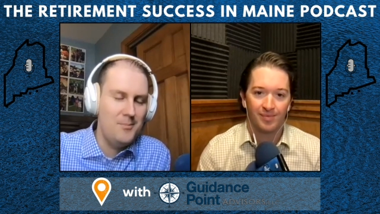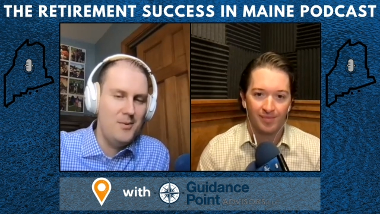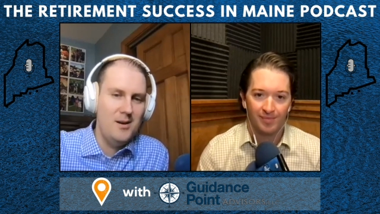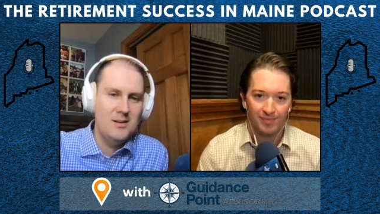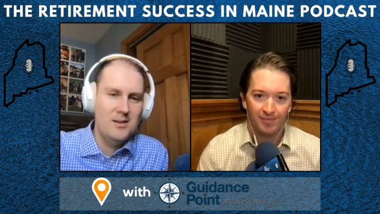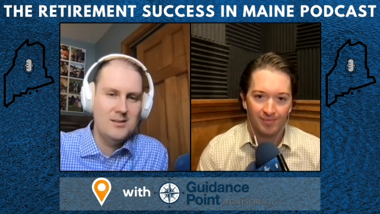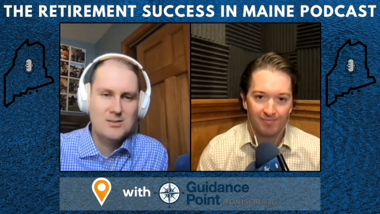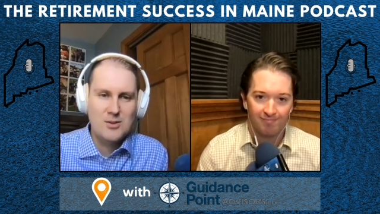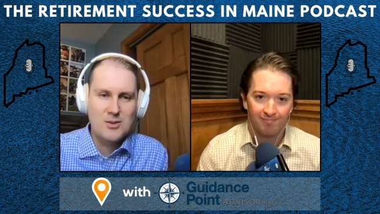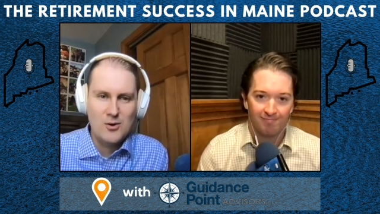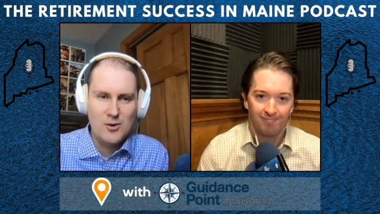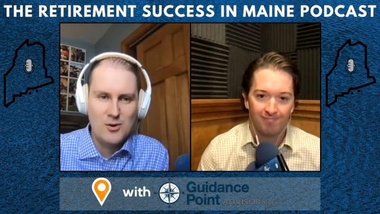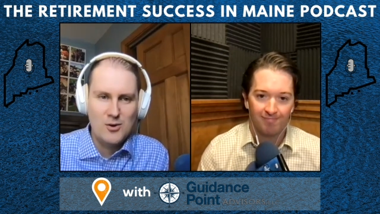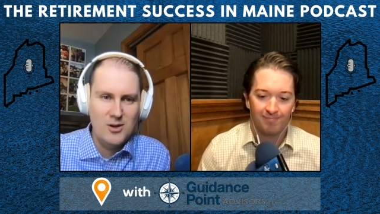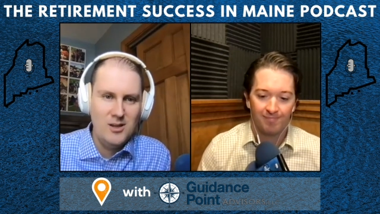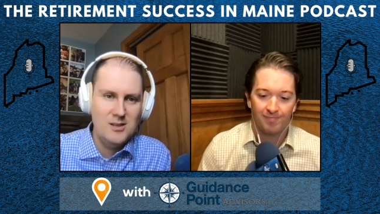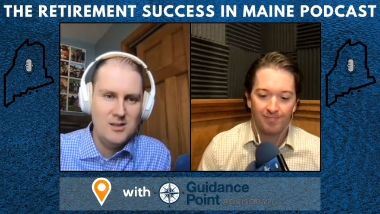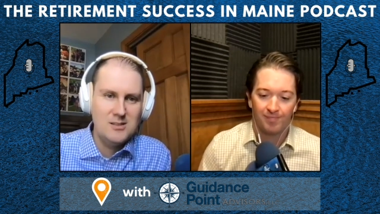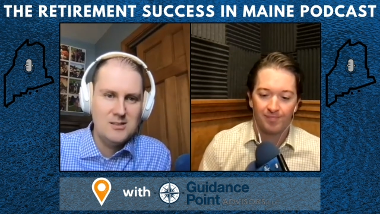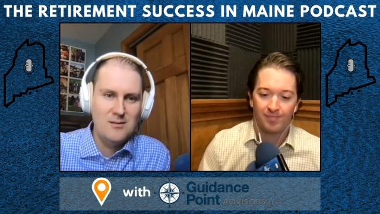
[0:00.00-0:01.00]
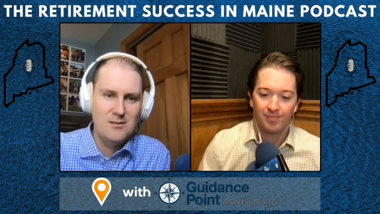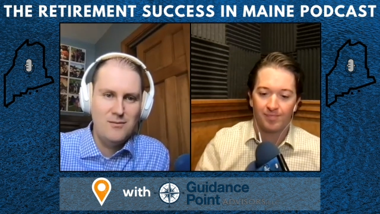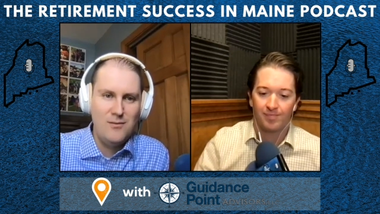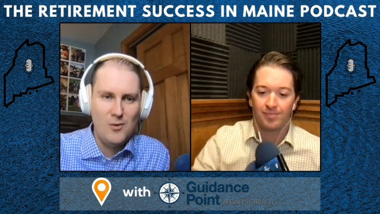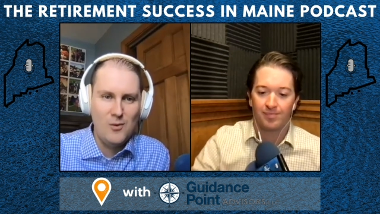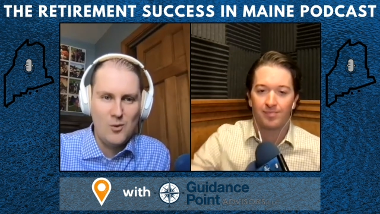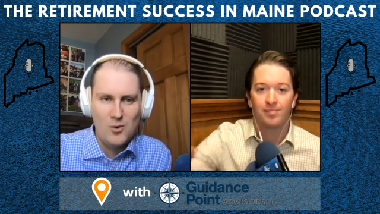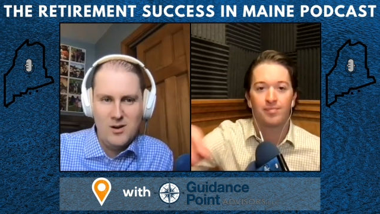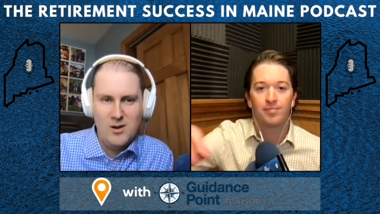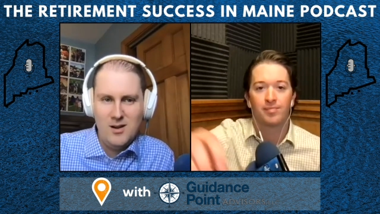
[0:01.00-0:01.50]
Speaker 1: and it's 30s and
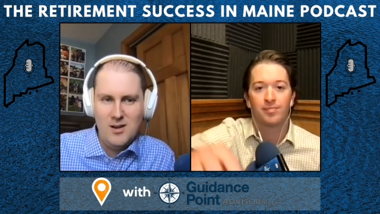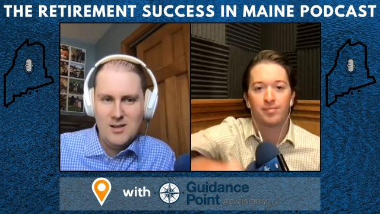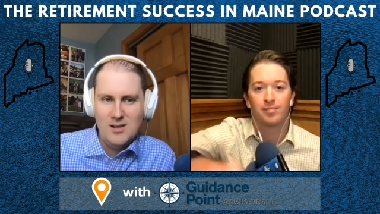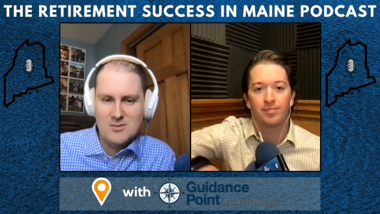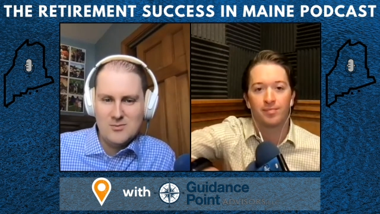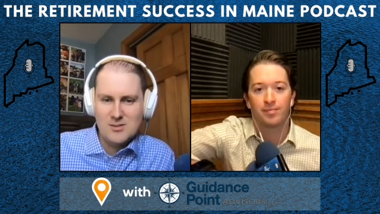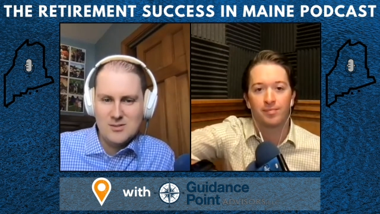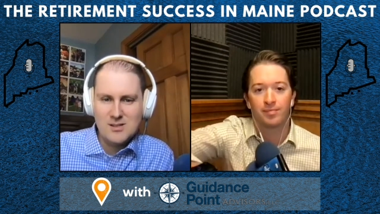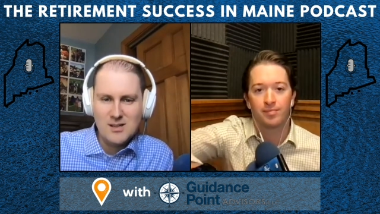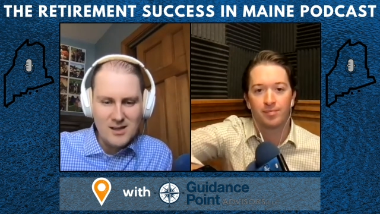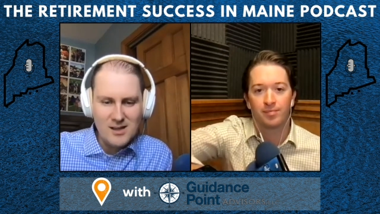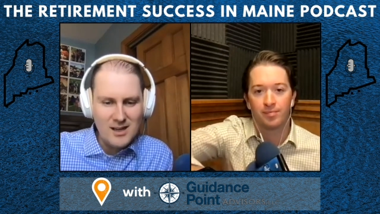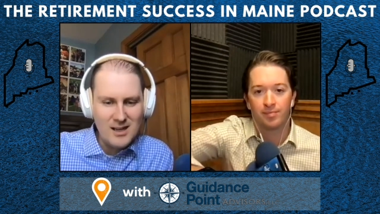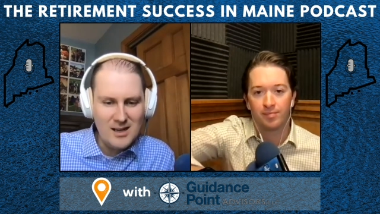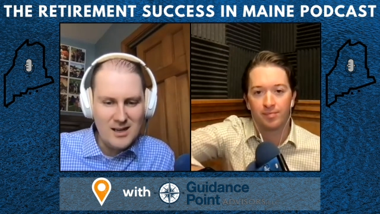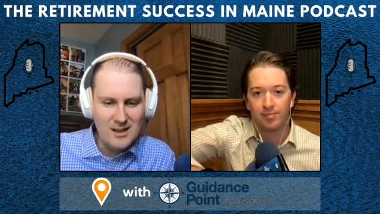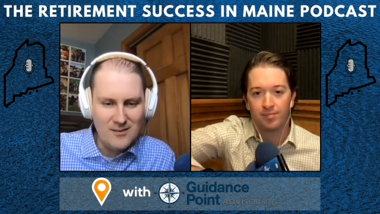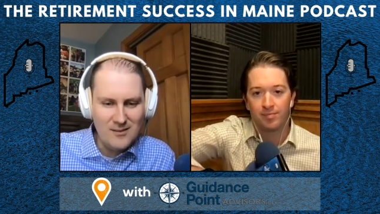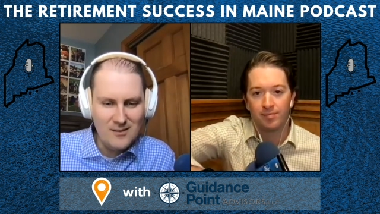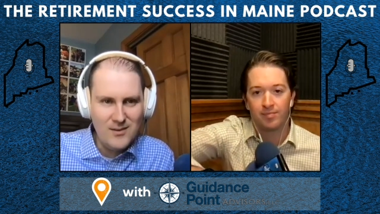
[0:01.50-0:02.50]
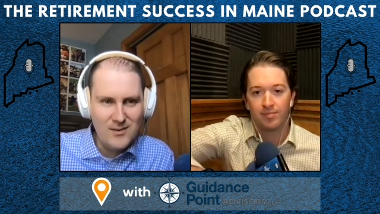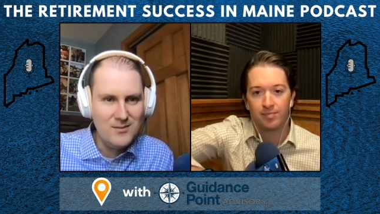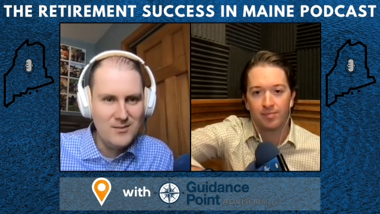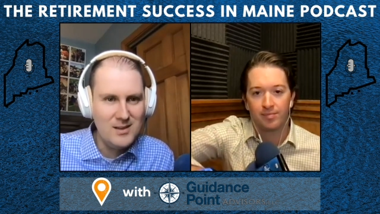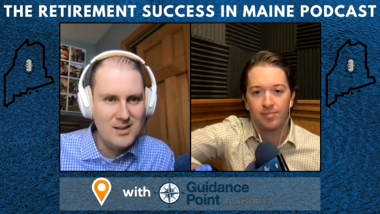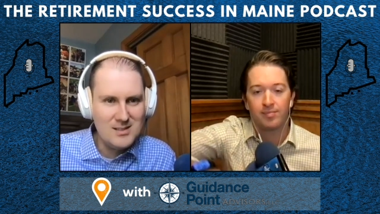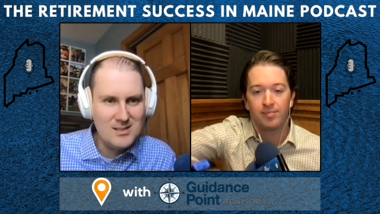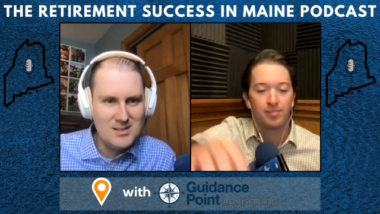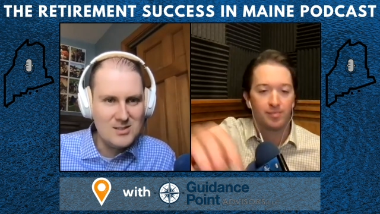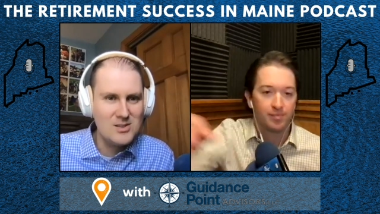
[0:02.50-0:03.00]
40s, and we're starting to get into 50s.